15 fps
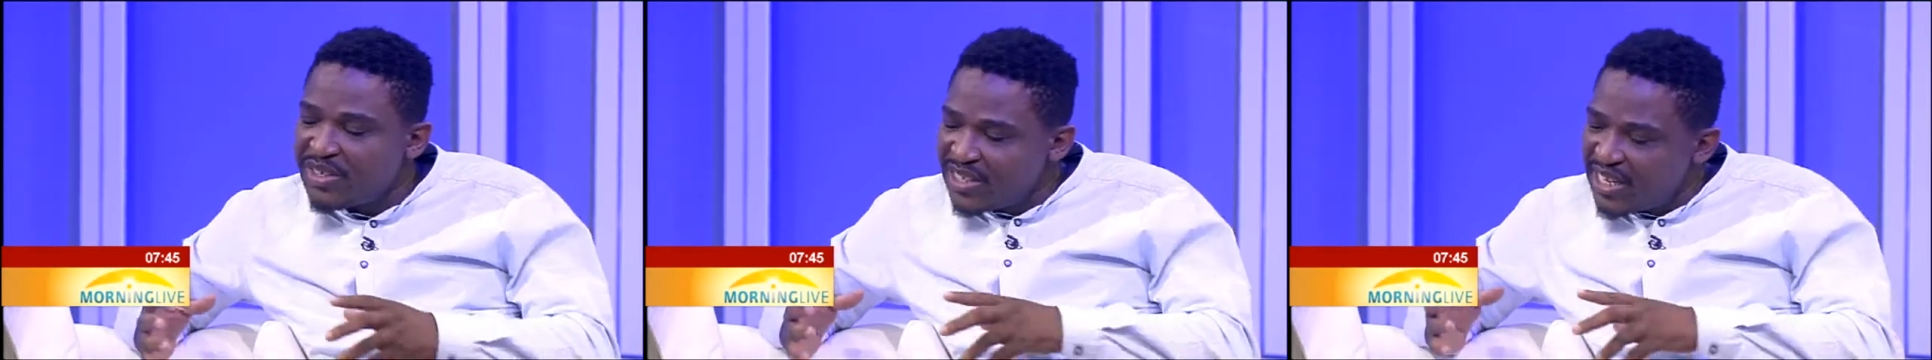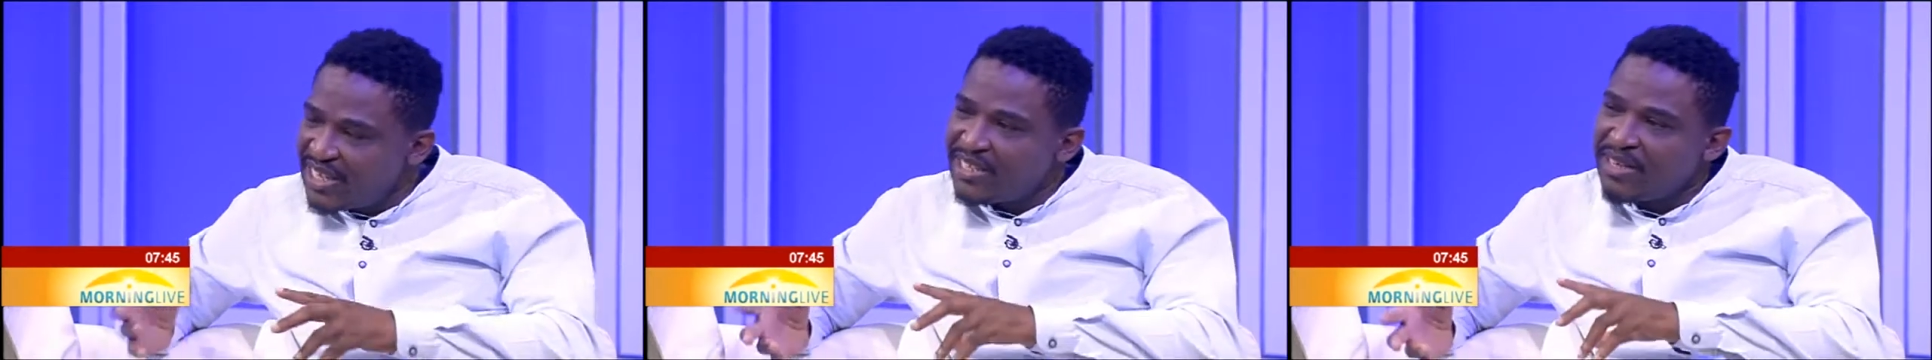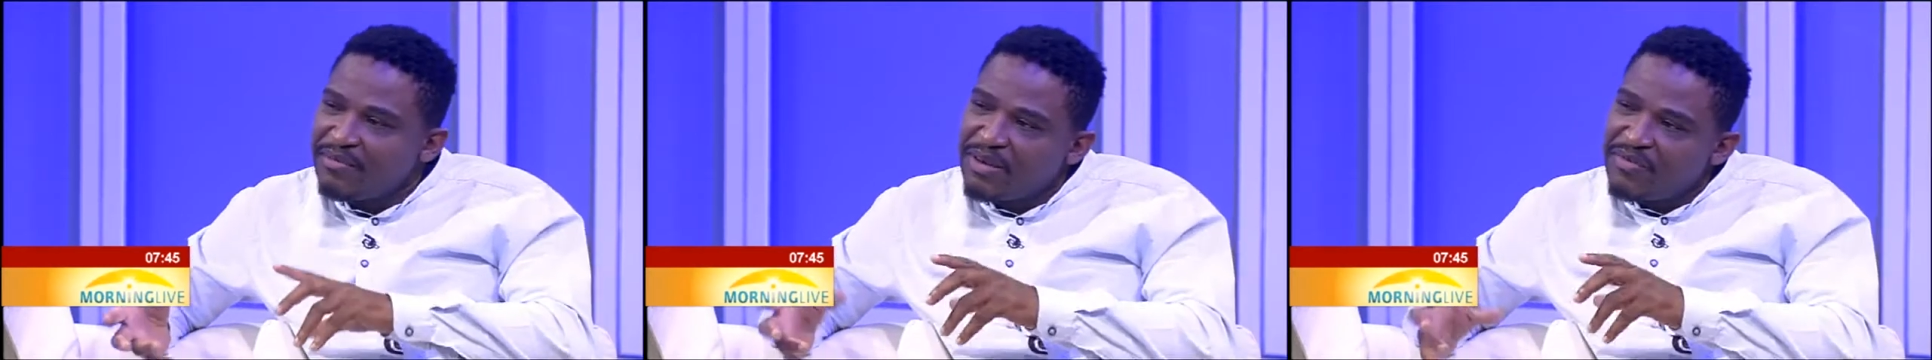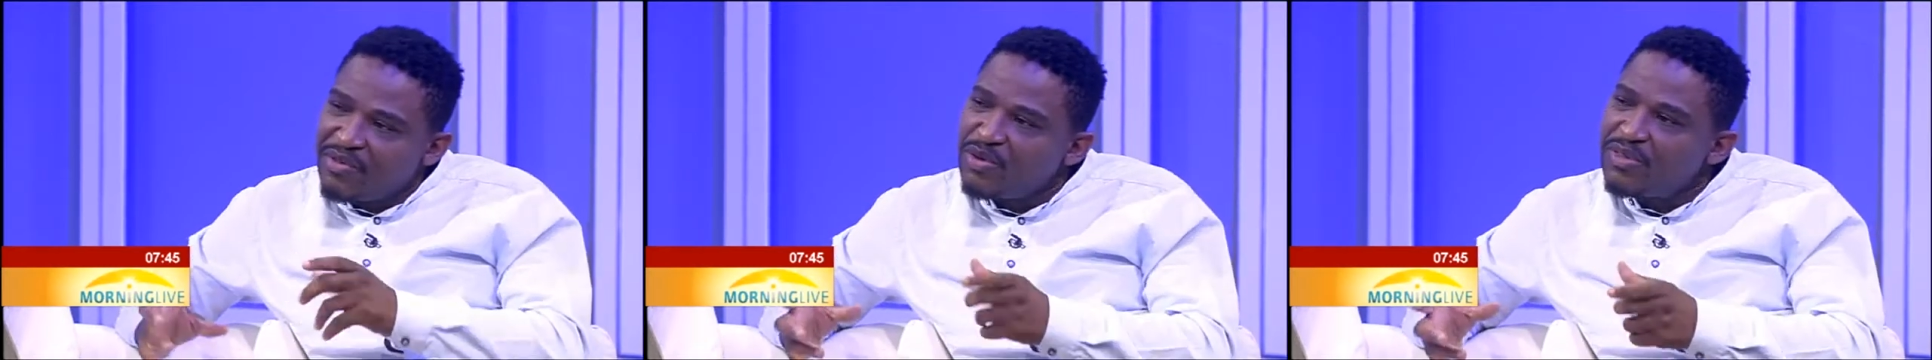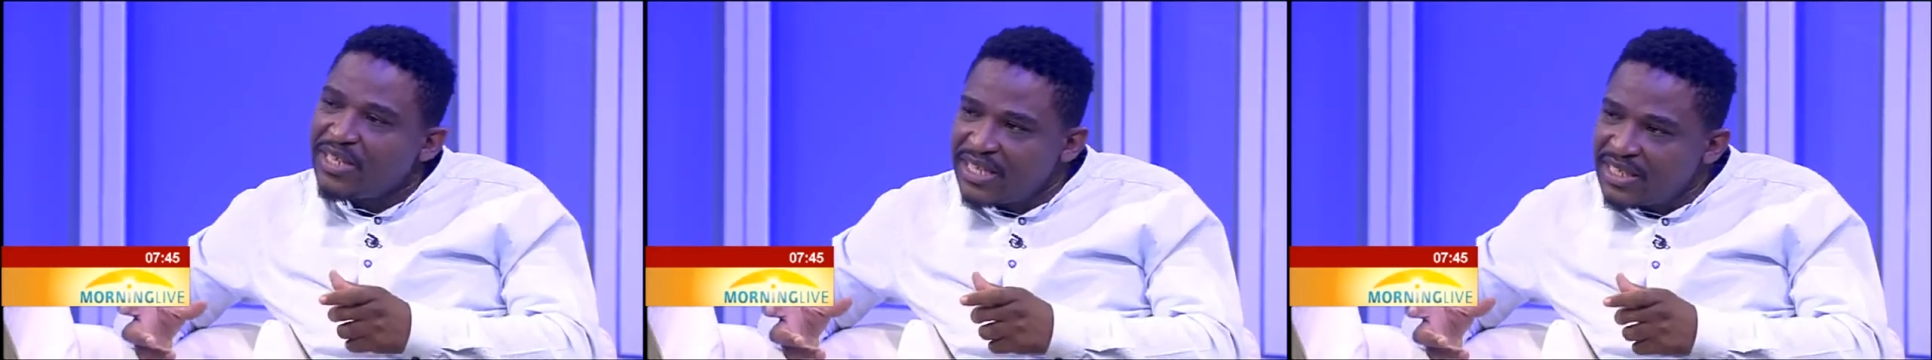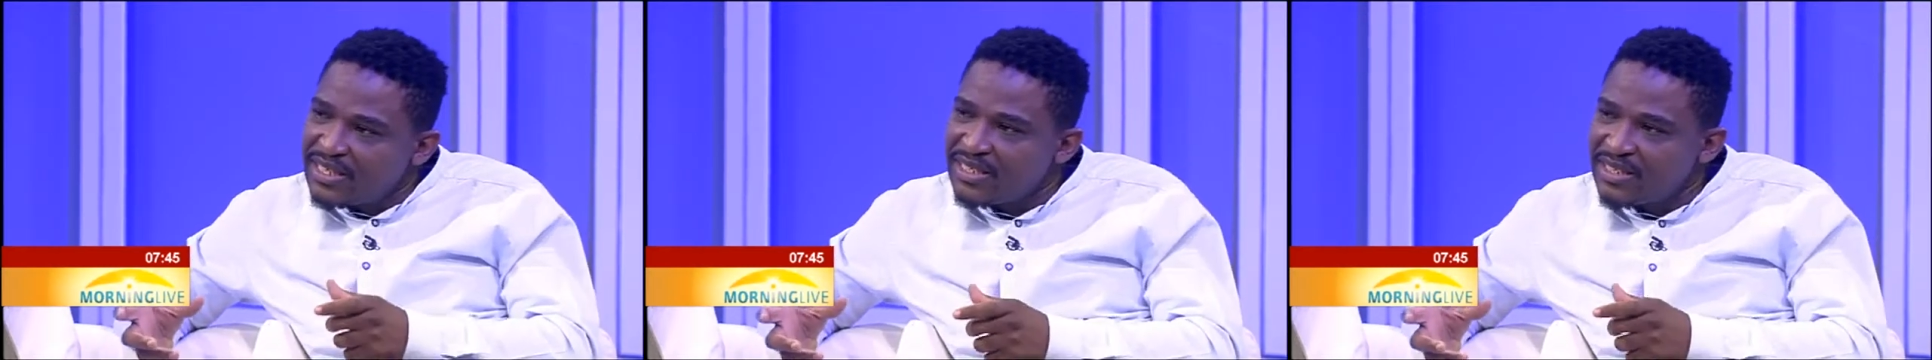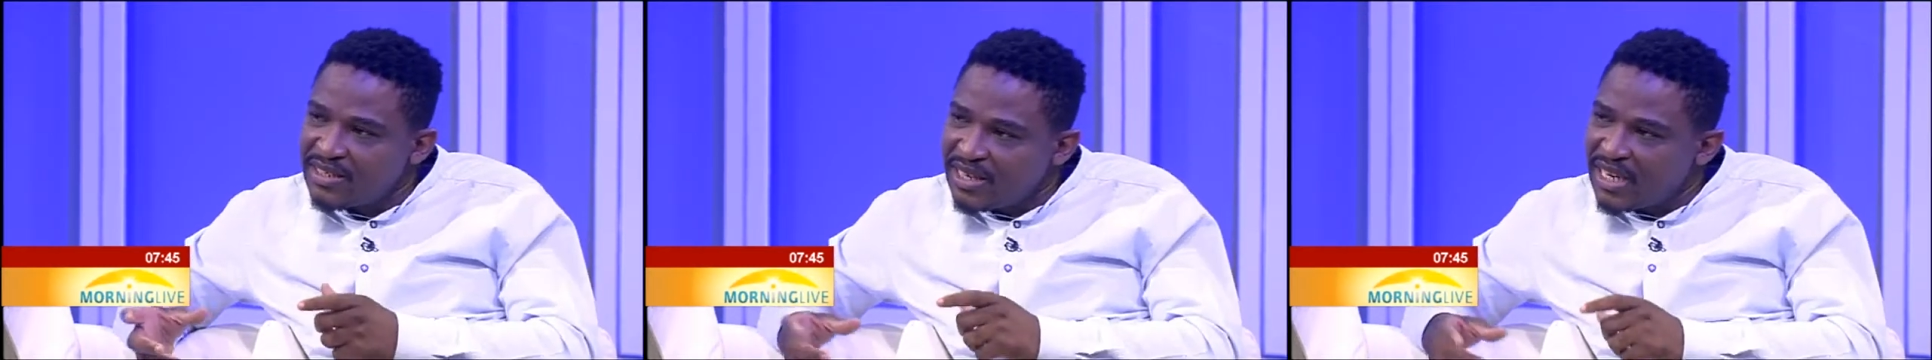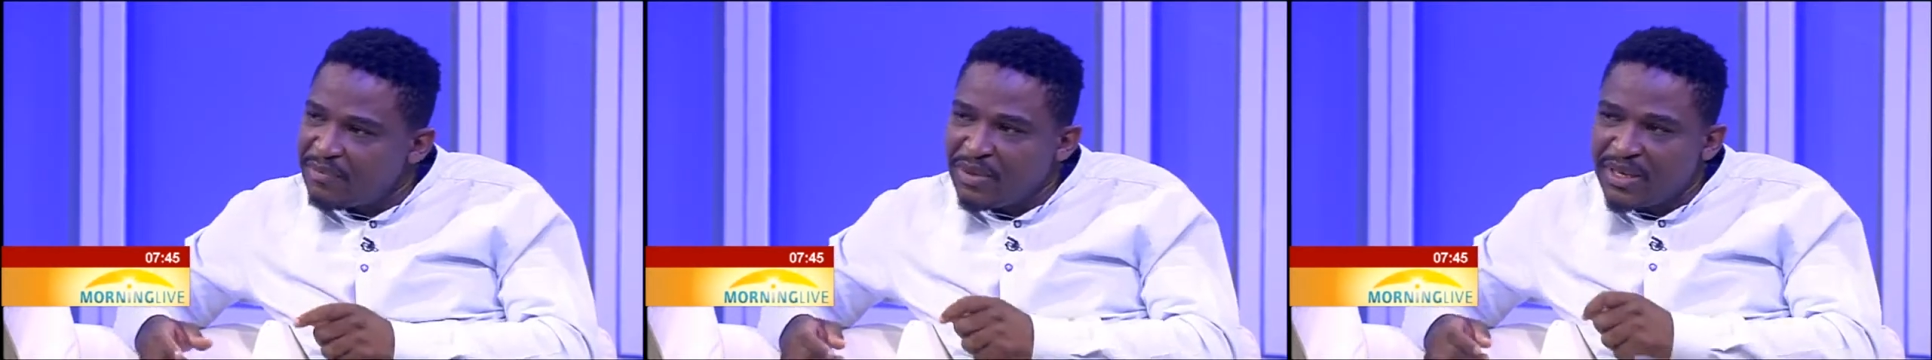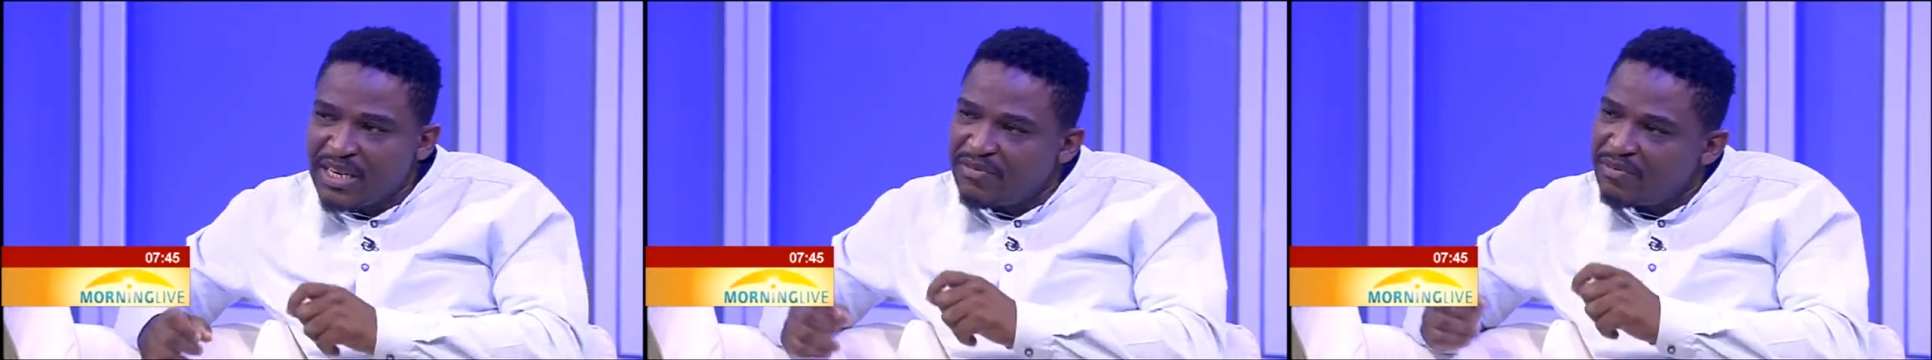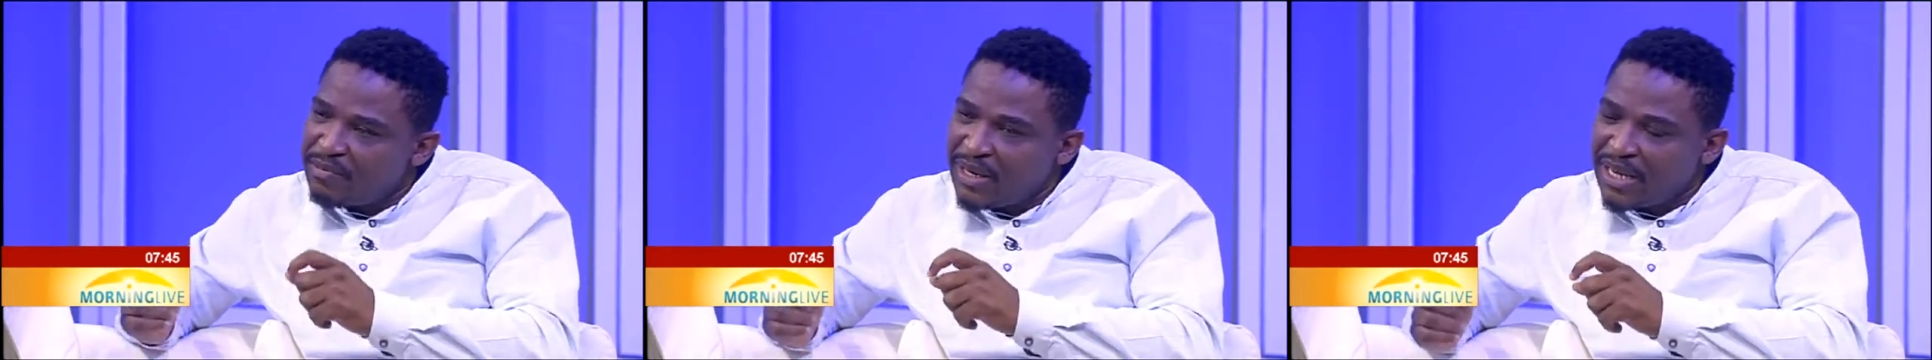we, take a few things like be
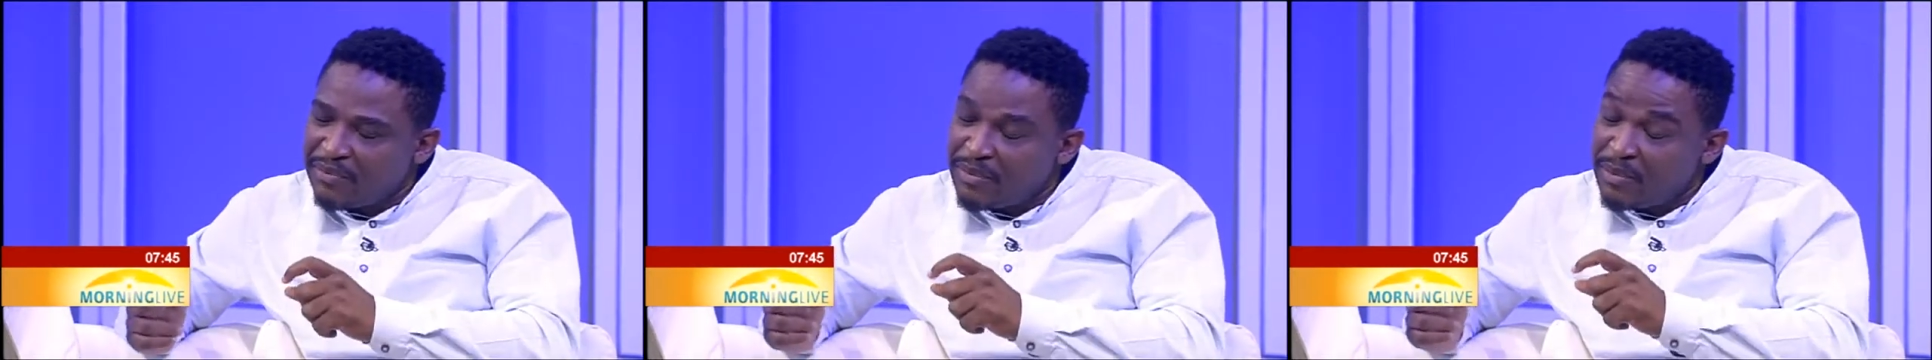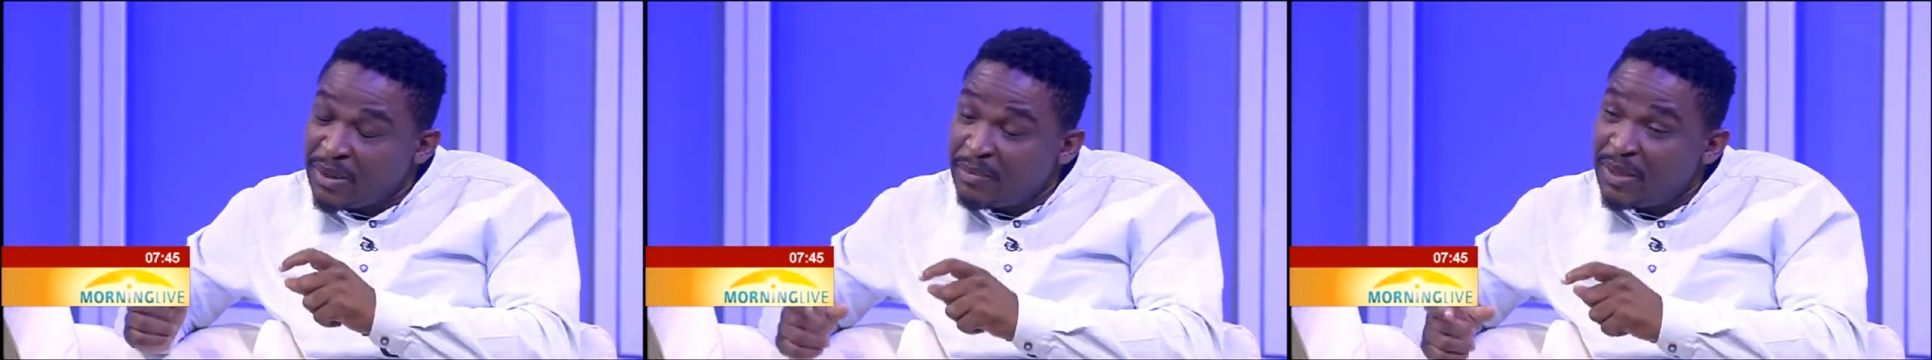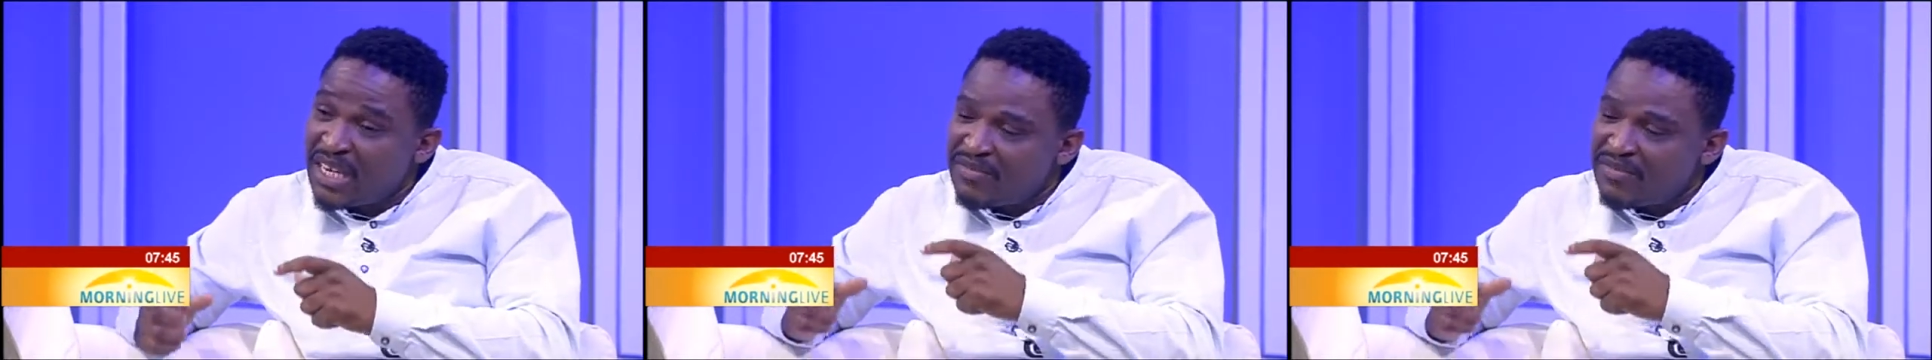given like be,